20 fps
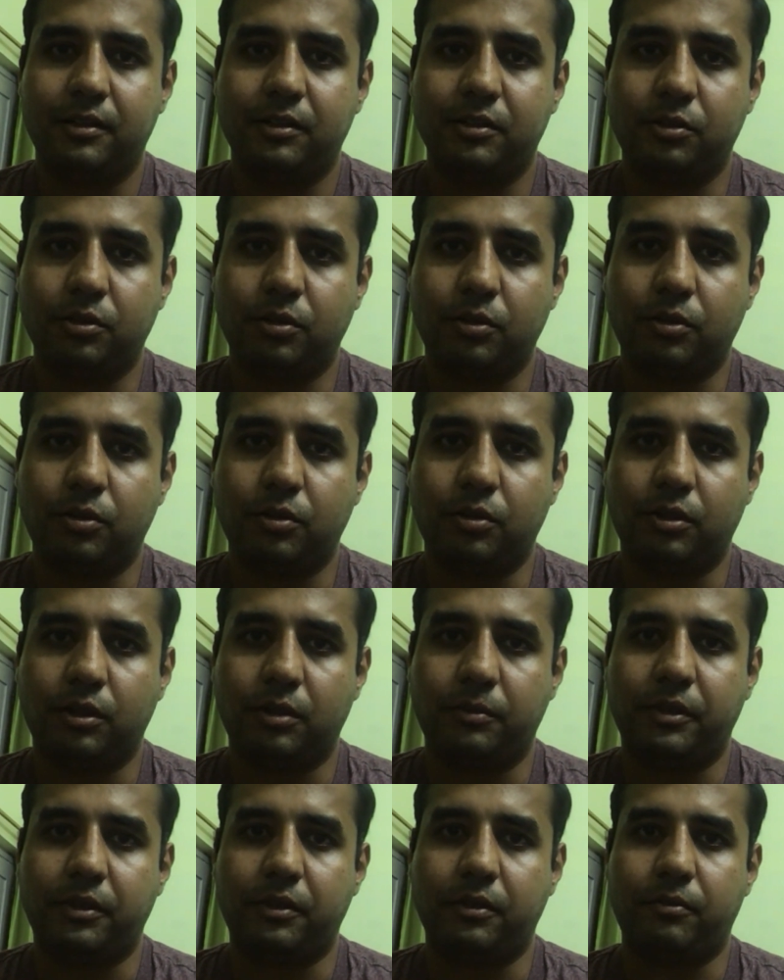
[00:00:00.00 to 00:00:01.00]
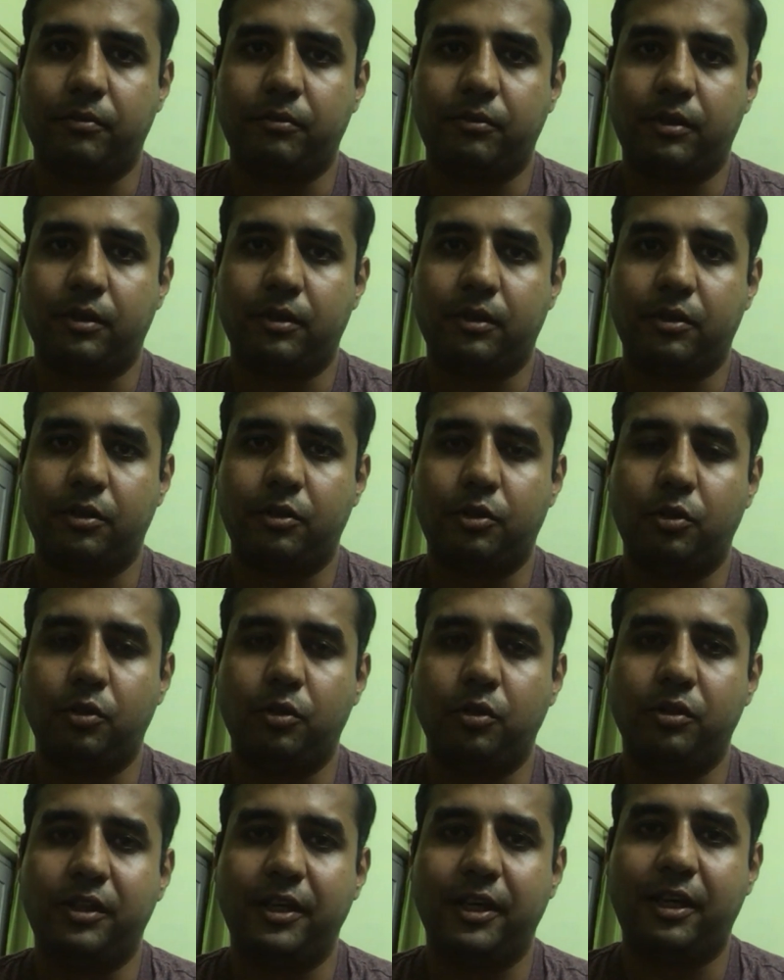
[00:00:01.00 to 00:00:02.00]
So, I mean,
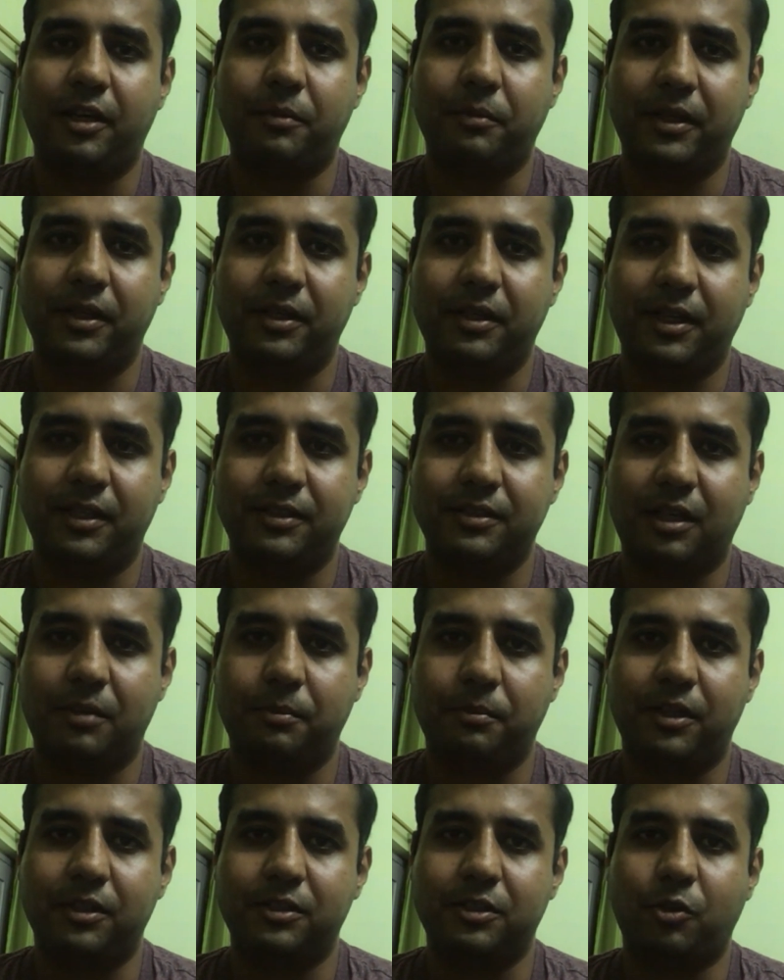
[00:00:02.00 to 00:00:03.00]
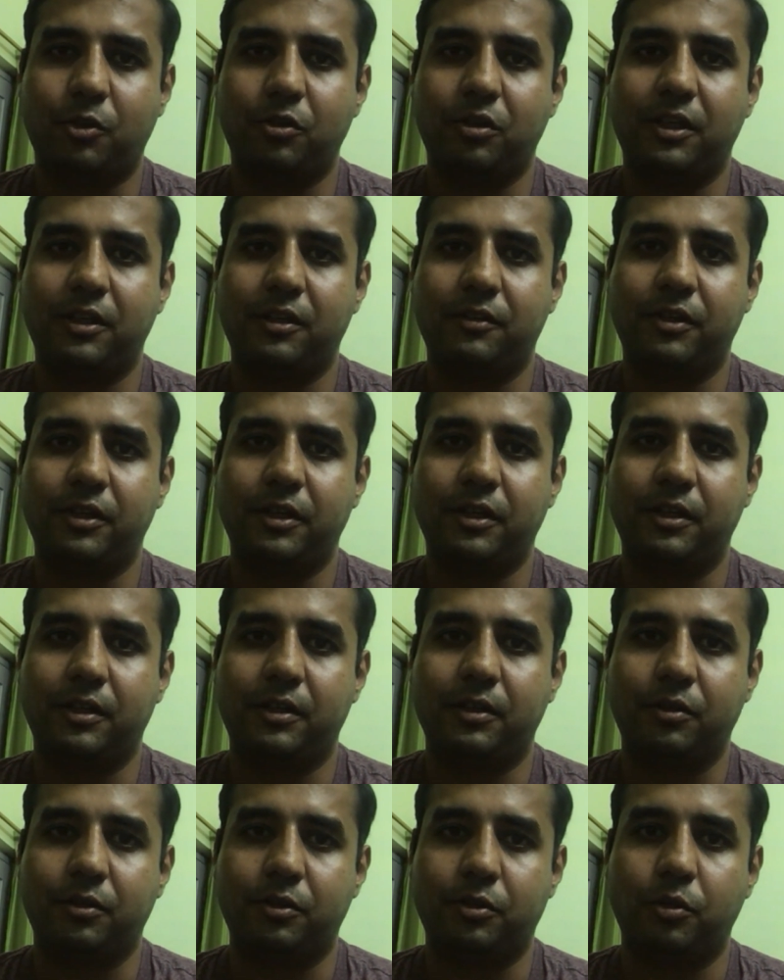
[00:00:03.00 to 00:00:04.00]
you there are many examples out there where
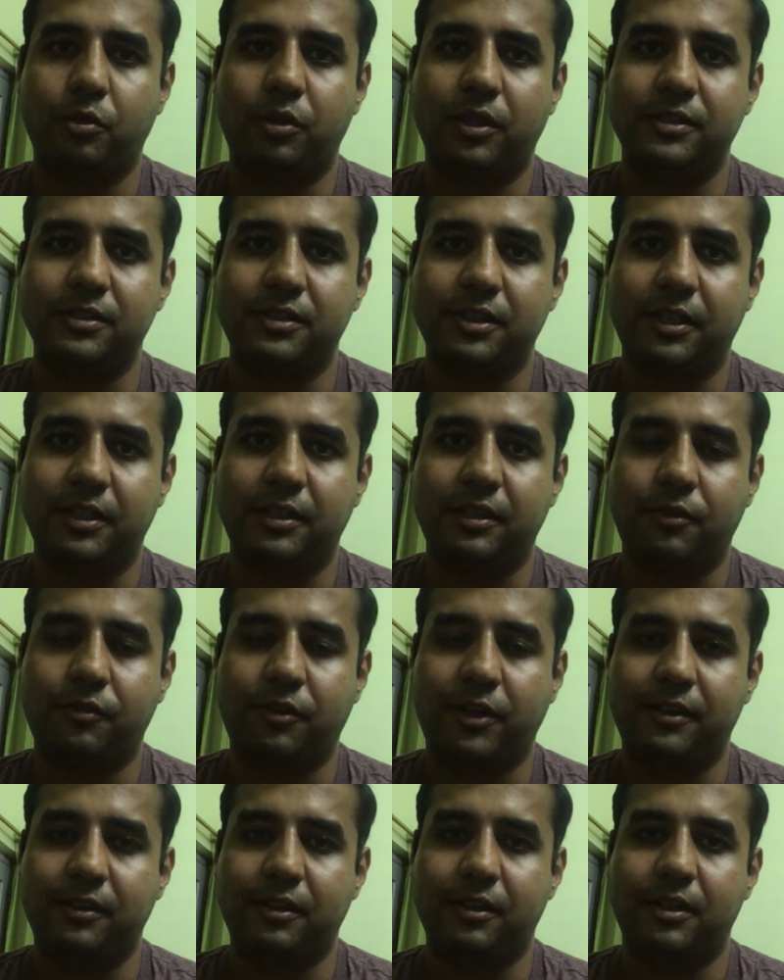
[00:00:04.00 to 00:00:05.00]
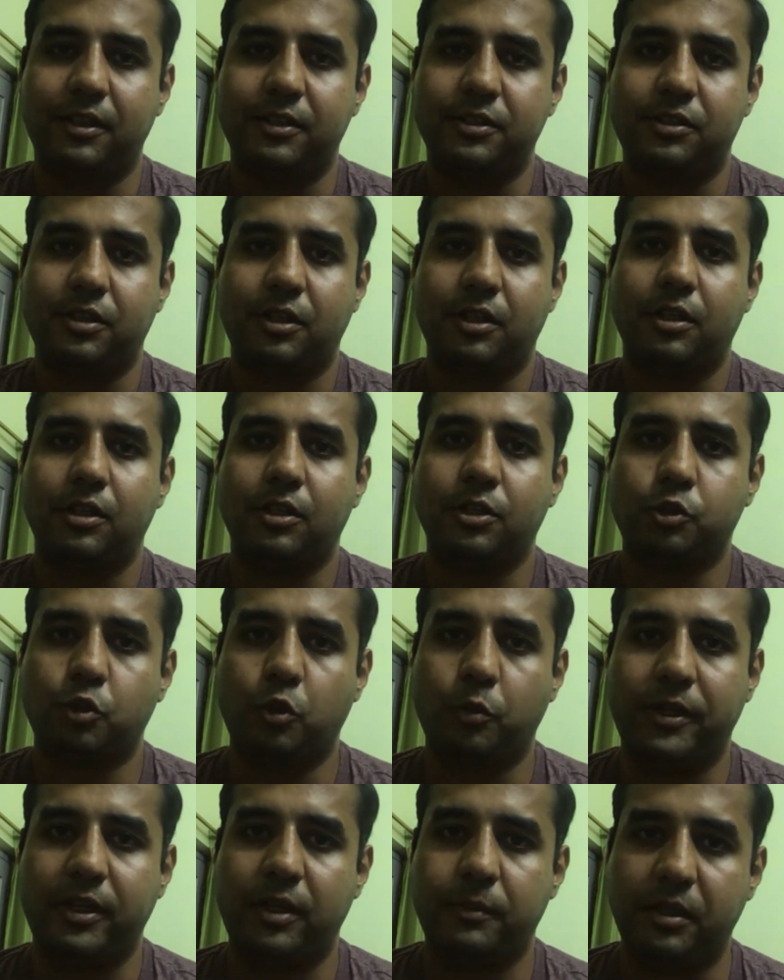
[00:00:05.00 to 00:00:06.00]
you can see in the final list,
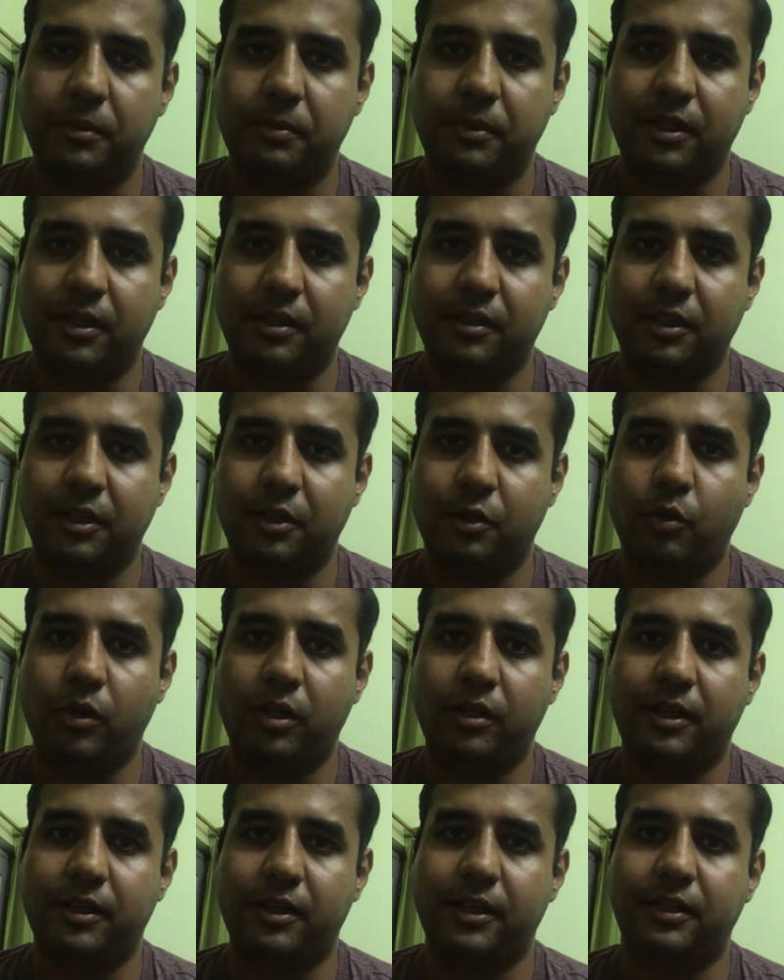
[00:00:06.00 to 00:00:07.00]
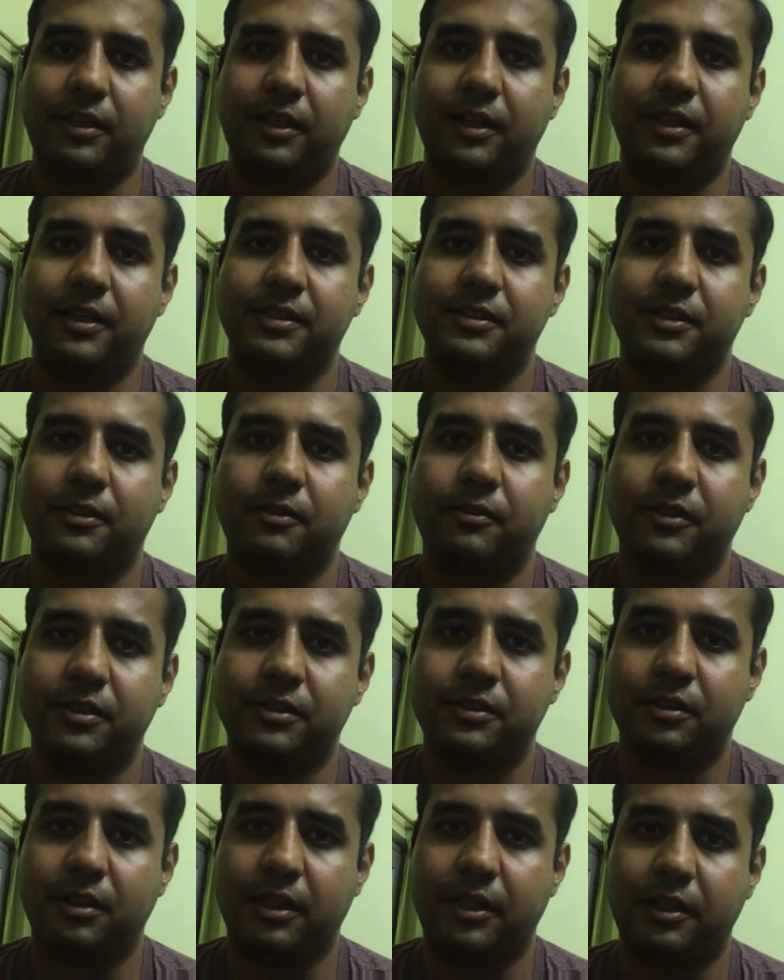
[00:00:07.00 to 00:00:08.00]
so many people are there who are currently in
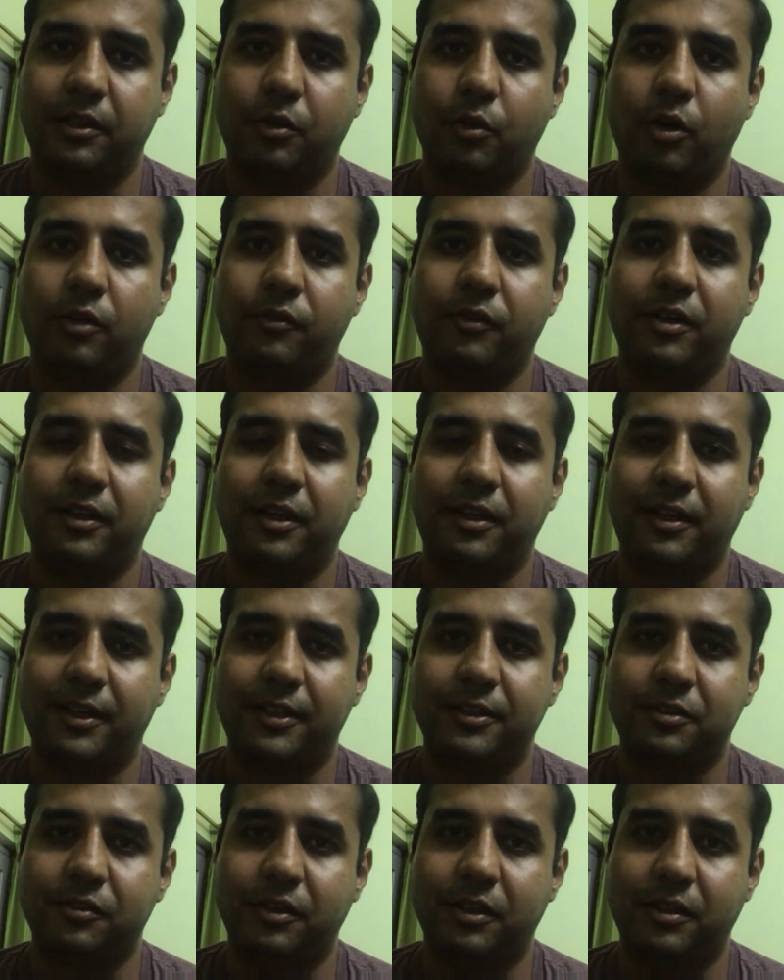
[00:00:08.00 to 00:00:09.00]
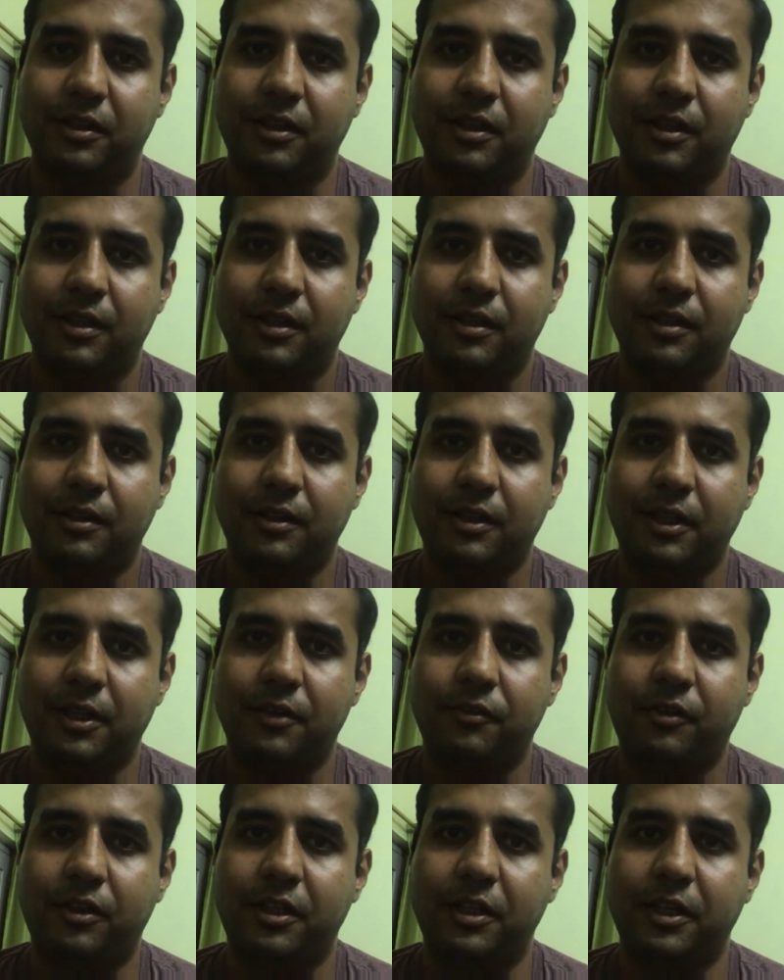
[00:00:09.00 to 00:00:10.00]
service and who are working elsewhere. They
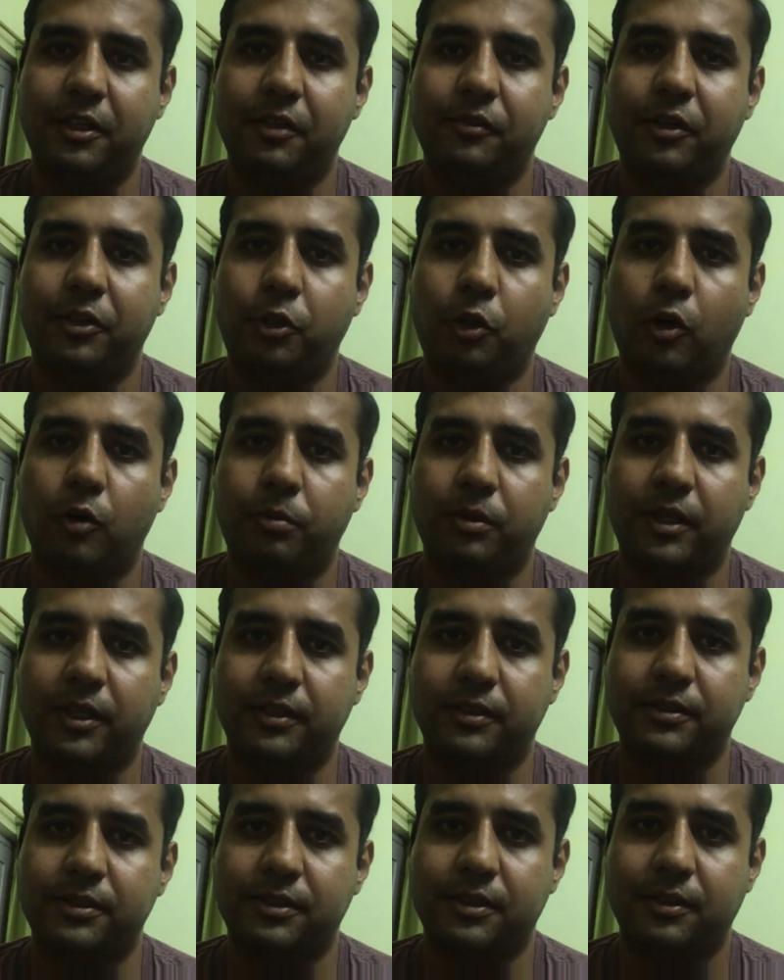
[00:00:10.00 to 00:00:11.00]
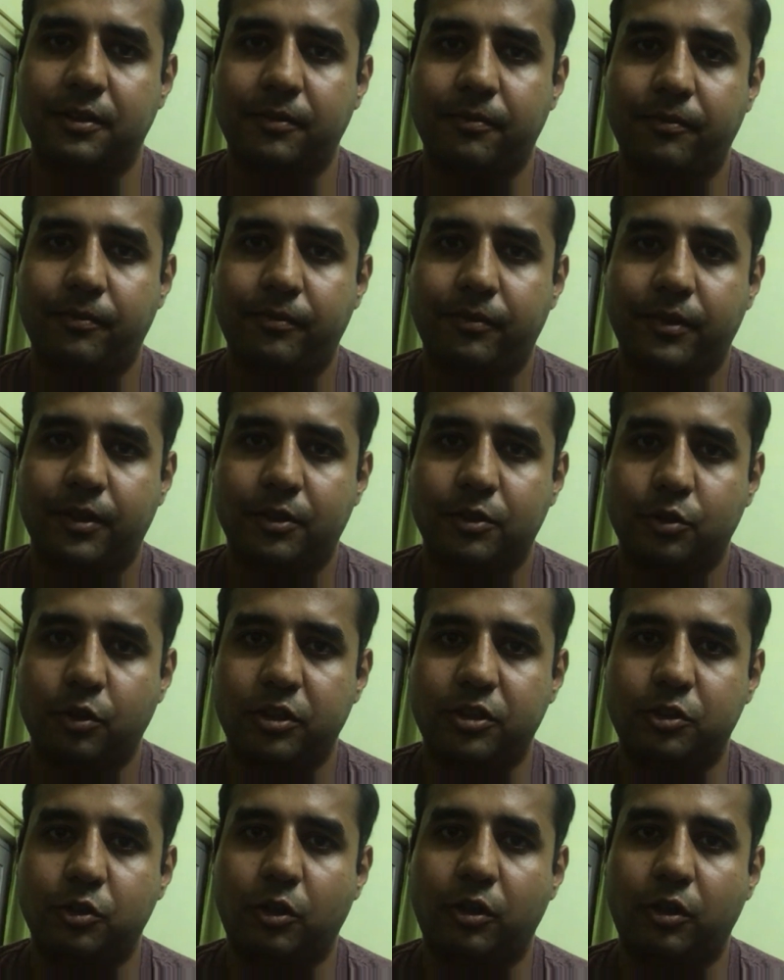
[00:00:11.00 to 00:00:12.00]
have cleared with top ranks. So
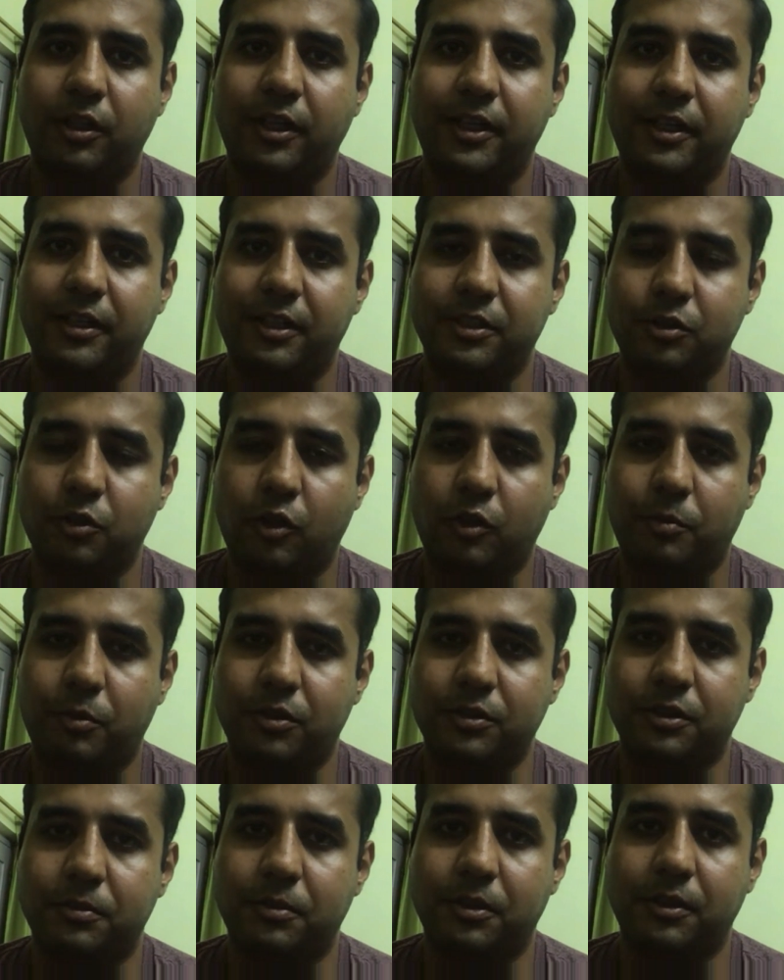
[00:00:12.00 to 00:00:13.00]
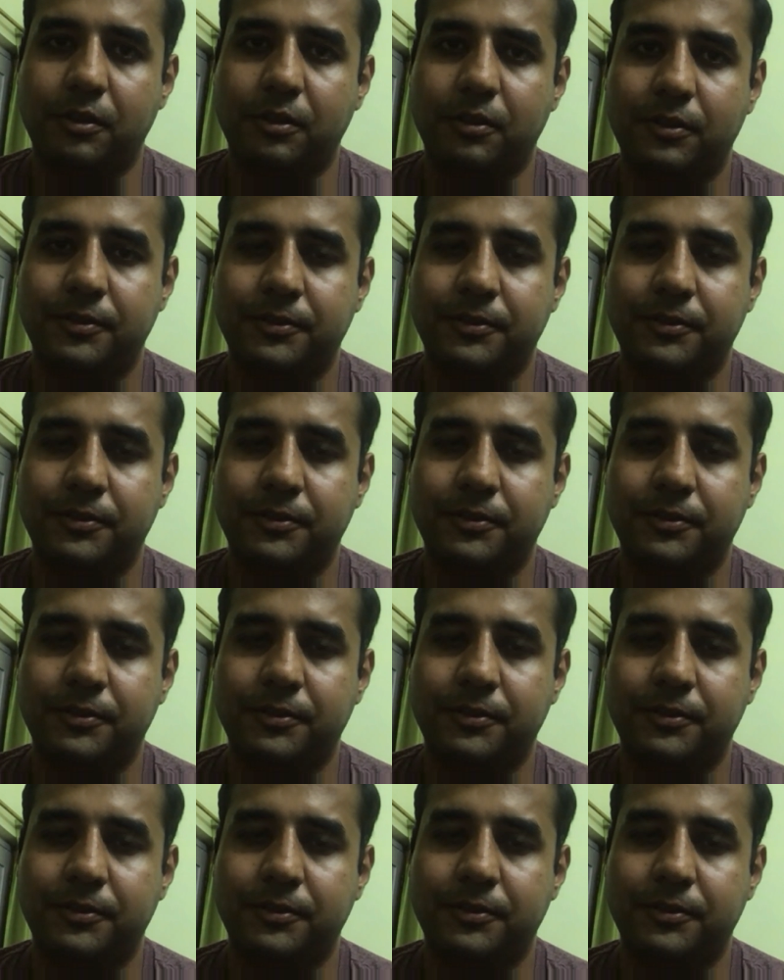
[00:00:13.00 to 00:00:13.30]
it's not that it is not possible.